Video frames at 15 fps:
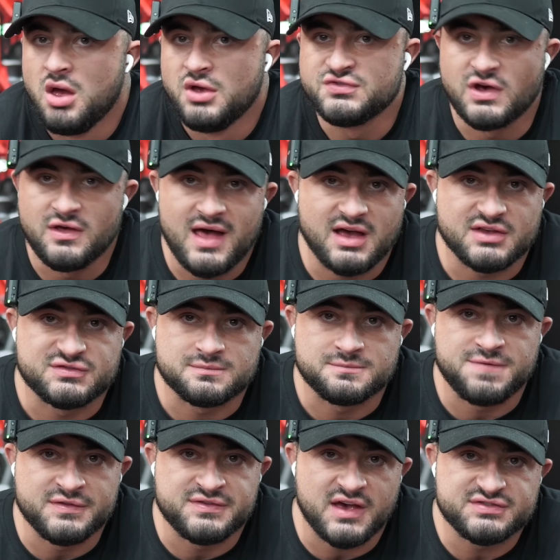So that's
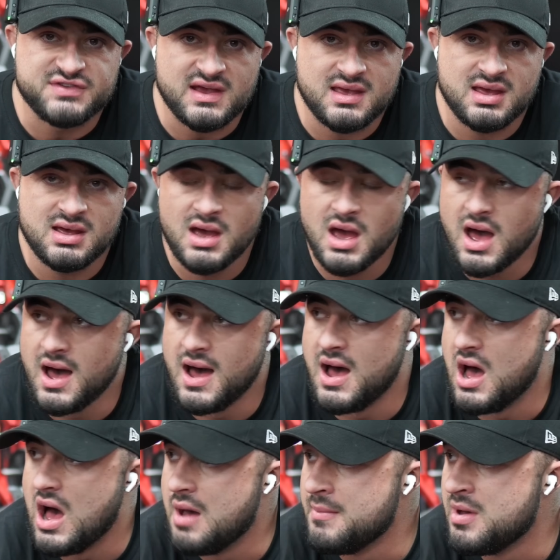fantastic.
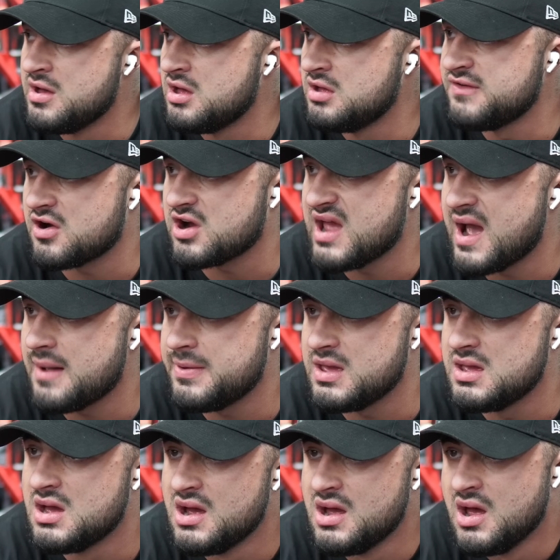Um, very
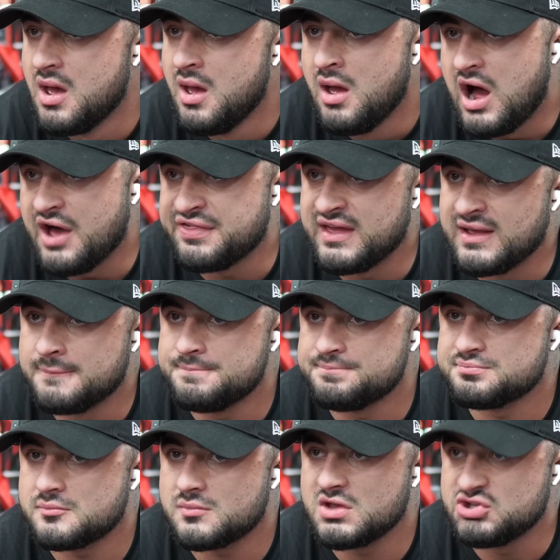happy. I think
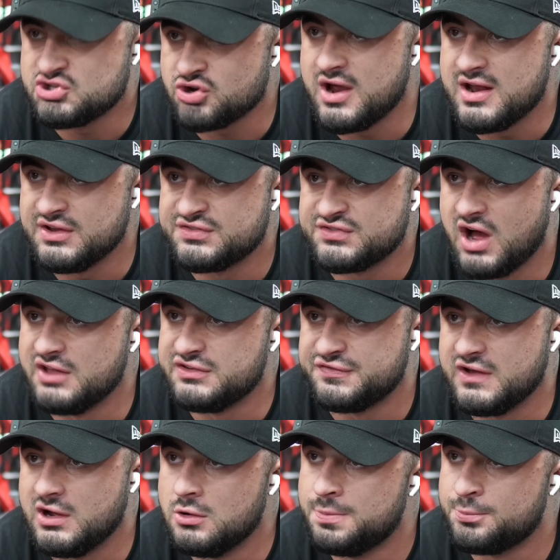training slides
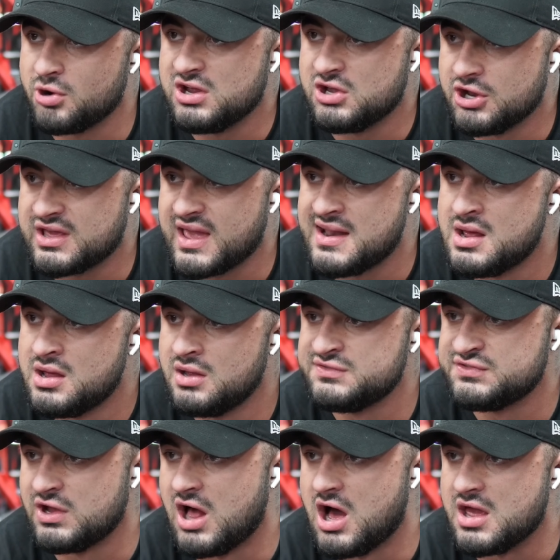feel pretty good again.
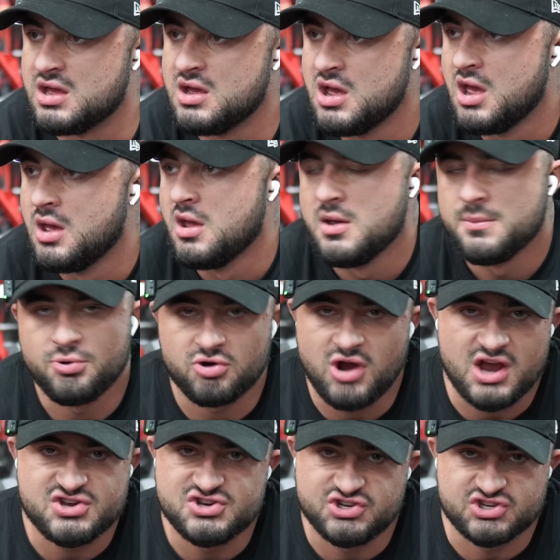So like
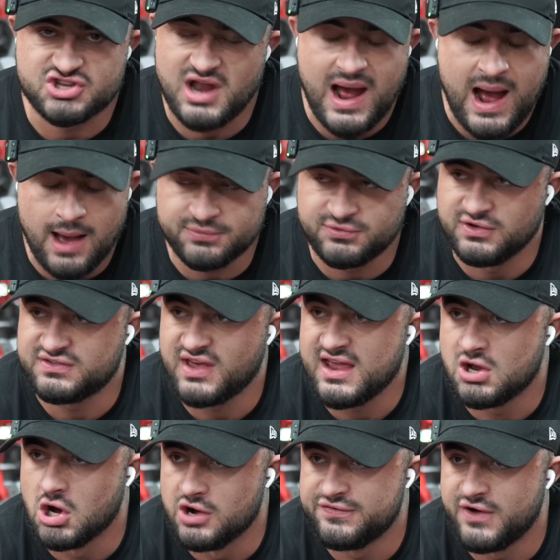progression is just going to absolutely
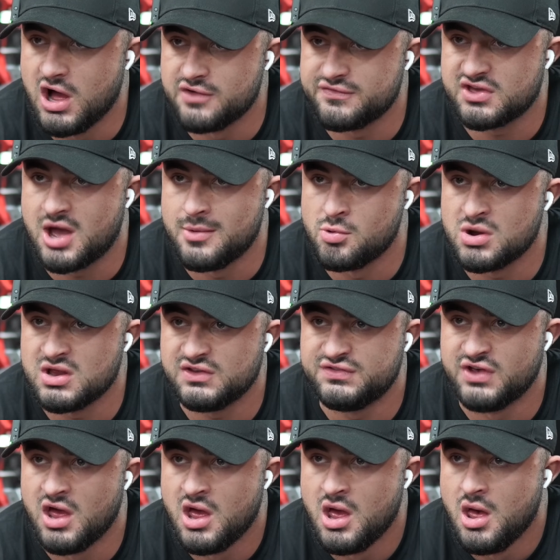take off over the coming
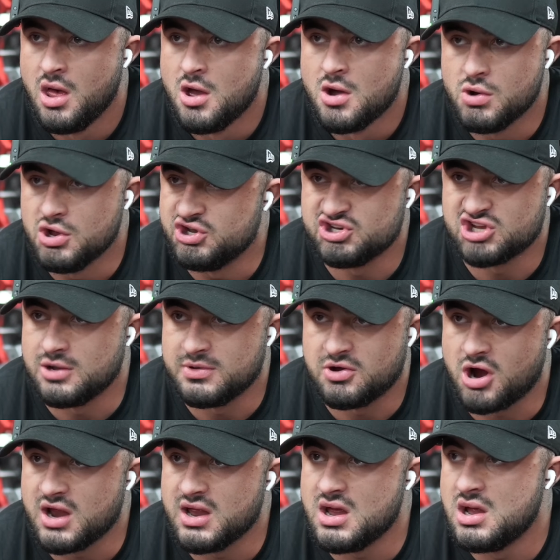weeks, which is going to be
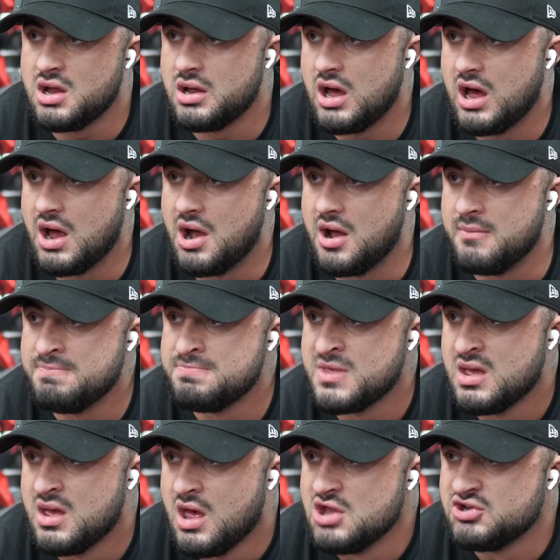great. Um,
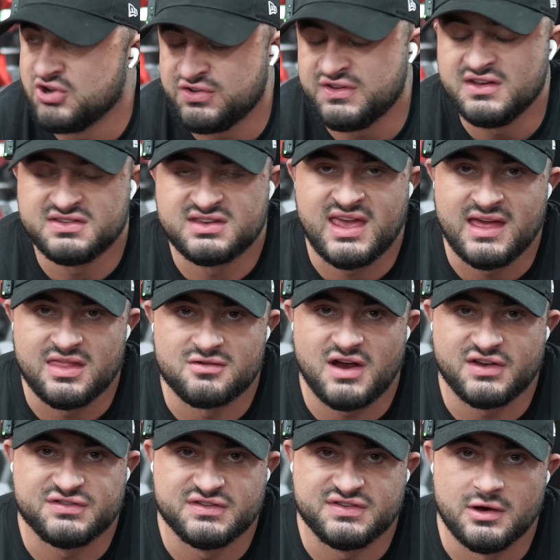just need to kick the
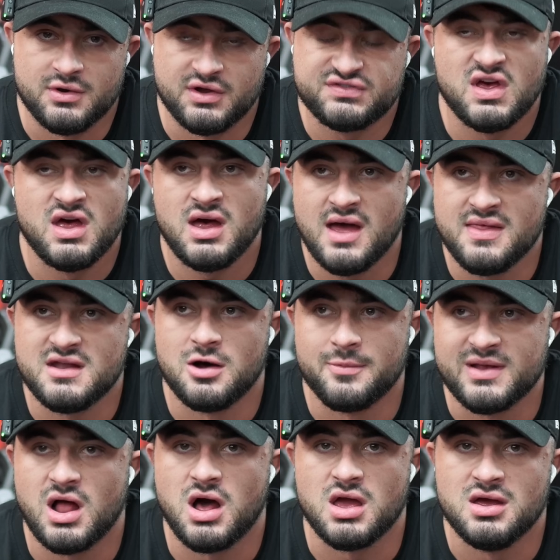rest of this illness and then I'll
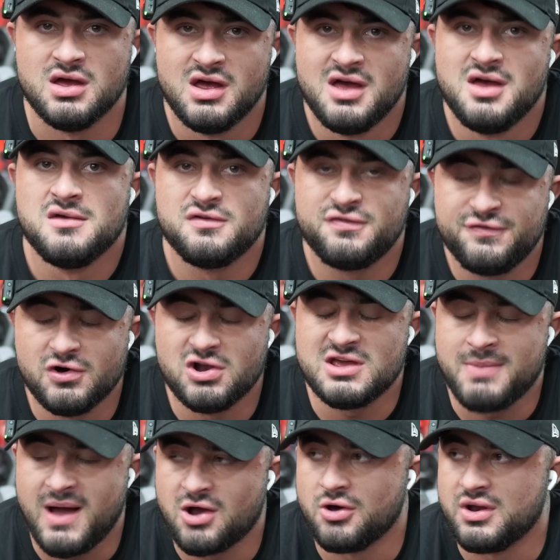be like
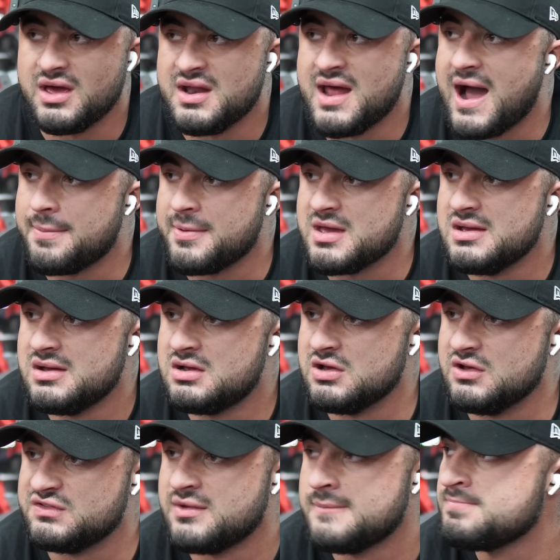fully back on it and happy
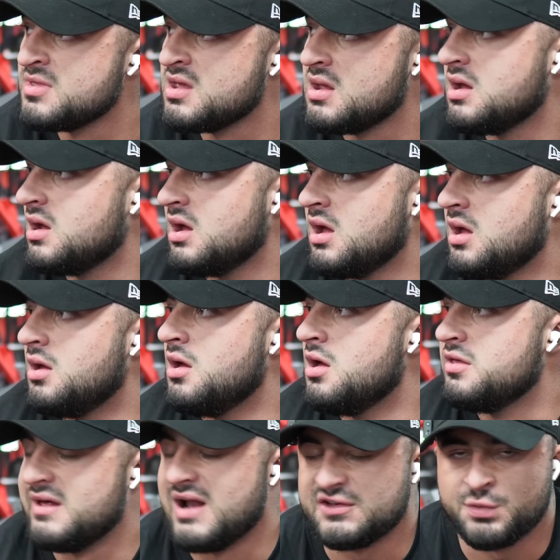because
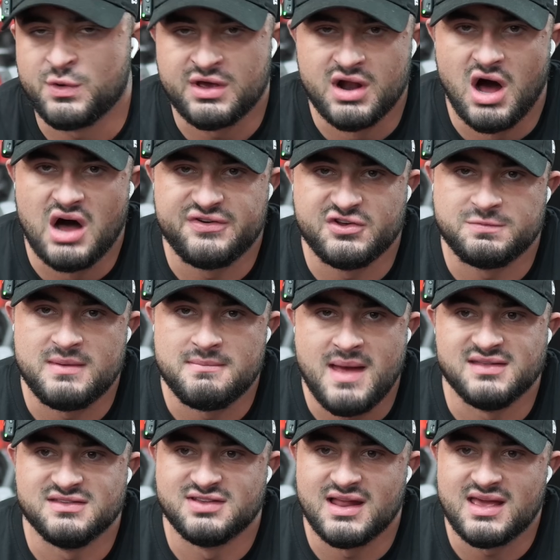the last week and a half, it's been
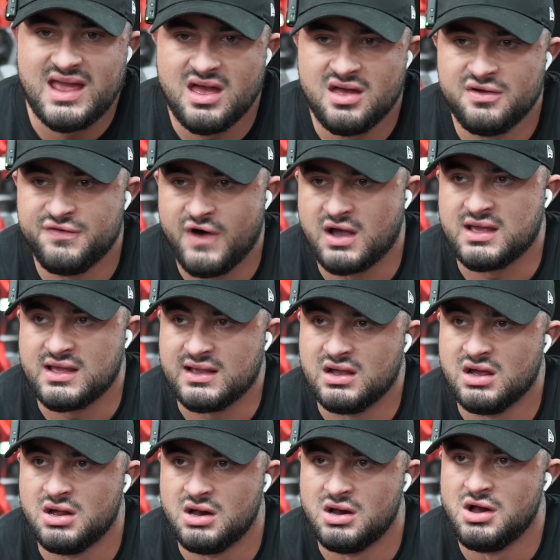mentally
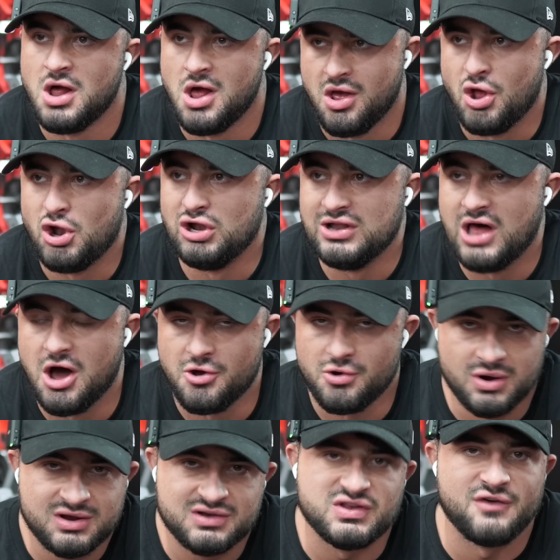fucking
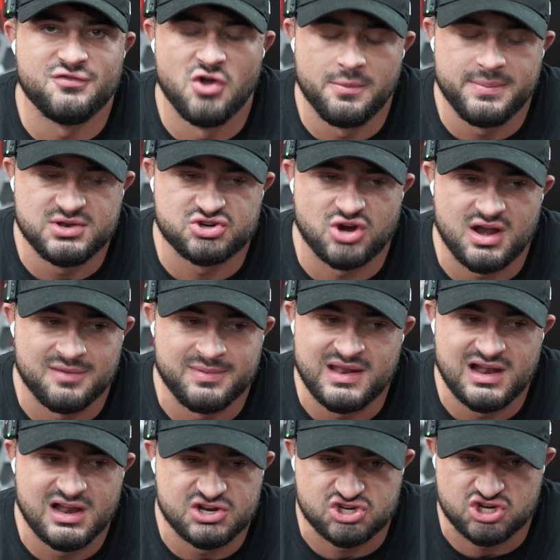low. So I've not been training, I've
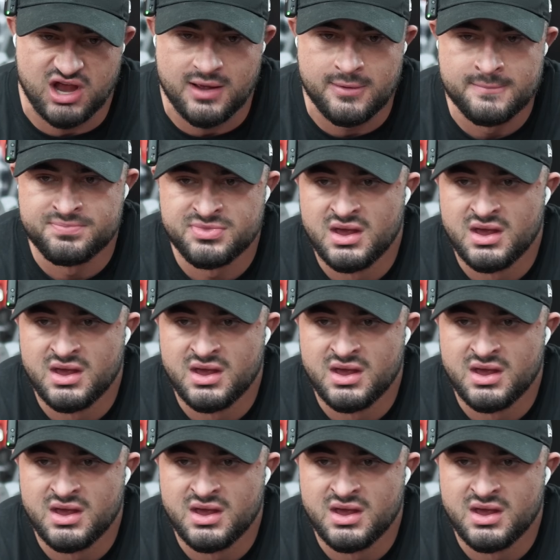been doing shit,